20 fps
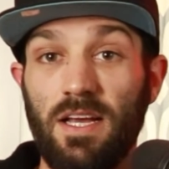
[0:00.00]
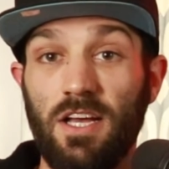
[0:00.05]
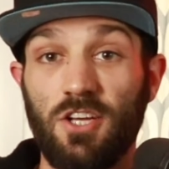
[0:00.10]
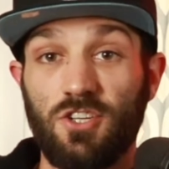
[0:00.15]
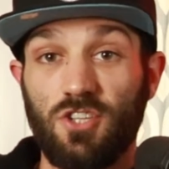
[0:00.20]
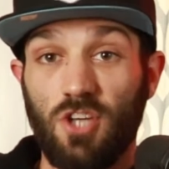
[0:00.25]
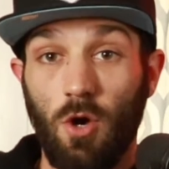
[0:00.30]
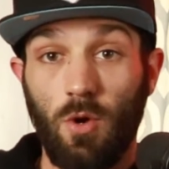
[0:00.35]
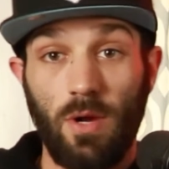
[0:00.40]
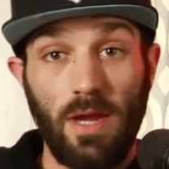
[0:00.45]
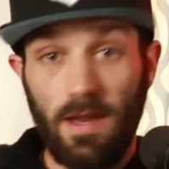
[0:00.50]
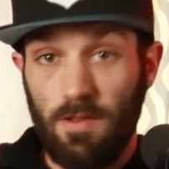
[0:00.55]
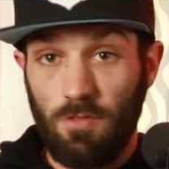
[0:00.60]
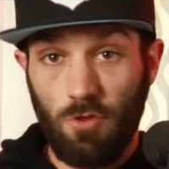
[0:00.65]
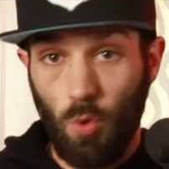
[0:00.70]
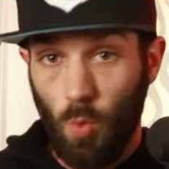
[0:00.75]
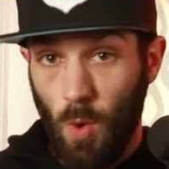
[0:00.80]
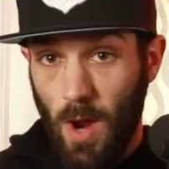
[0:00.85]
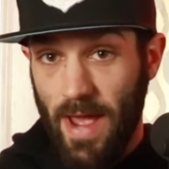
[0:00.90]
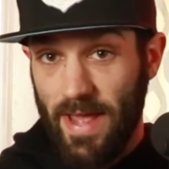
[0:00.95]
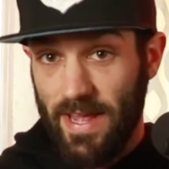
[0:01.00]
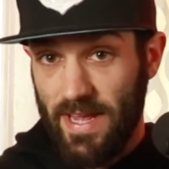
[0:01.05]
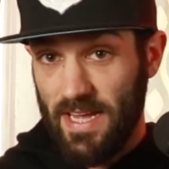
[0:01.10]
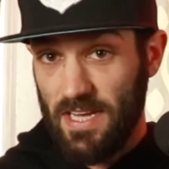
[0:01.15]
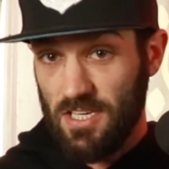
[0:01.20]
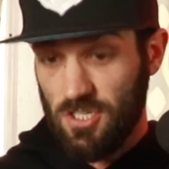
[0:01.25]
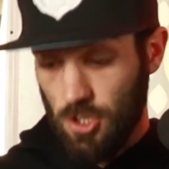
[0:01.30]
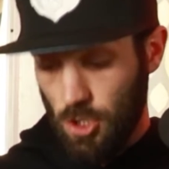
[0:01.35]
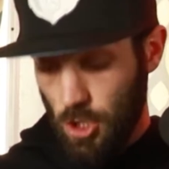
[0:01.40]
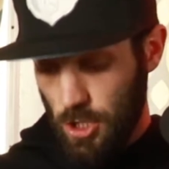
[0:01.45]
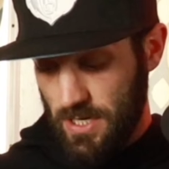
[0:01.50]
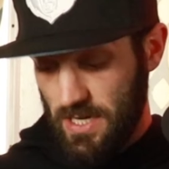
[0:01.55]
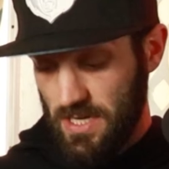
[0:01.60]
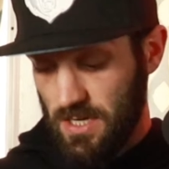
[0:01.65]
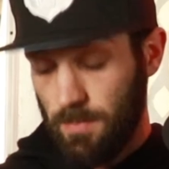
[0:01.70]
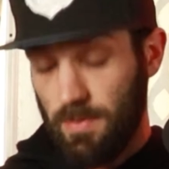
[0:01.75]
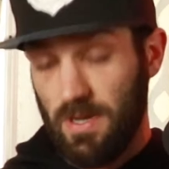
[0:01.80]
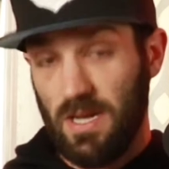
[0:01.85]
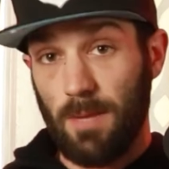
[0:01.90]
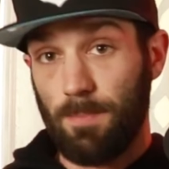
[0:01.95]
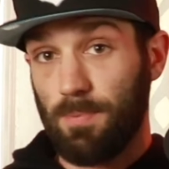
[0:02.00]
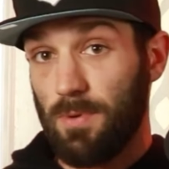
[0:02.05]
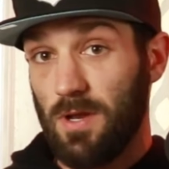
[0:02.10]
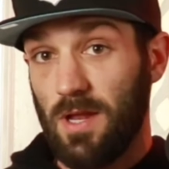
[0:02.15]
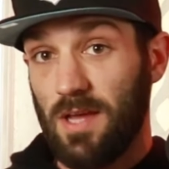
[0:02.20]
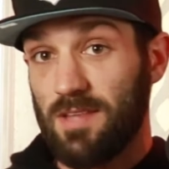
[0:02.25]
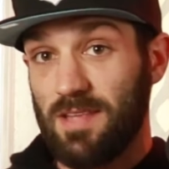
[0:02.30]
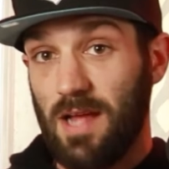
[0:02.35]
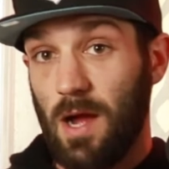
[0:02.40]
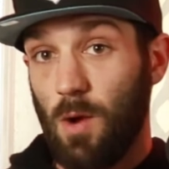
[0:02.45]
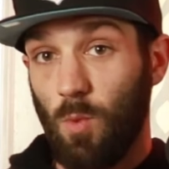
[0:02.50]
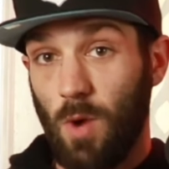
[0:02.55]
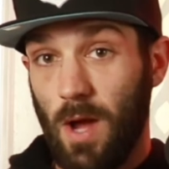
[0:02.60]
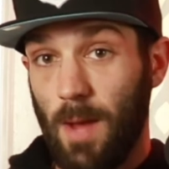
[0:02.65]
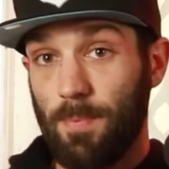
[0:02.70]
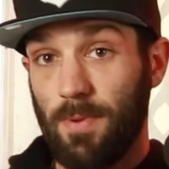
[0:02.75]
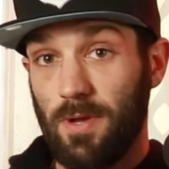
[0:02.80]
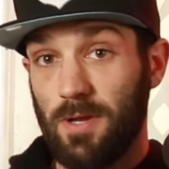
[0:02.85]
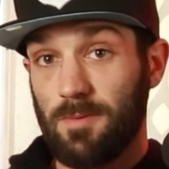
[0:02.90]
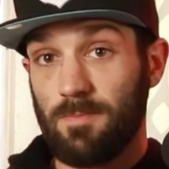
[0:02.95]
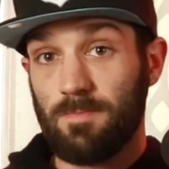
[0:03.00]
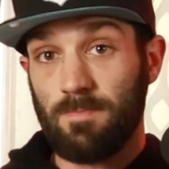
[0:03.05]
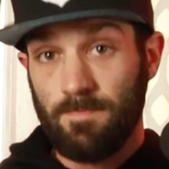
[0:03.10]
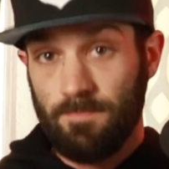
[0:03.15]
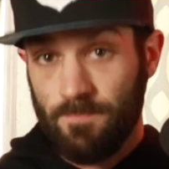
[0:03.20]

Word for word: So either way, he's looking to manipulate that weapon.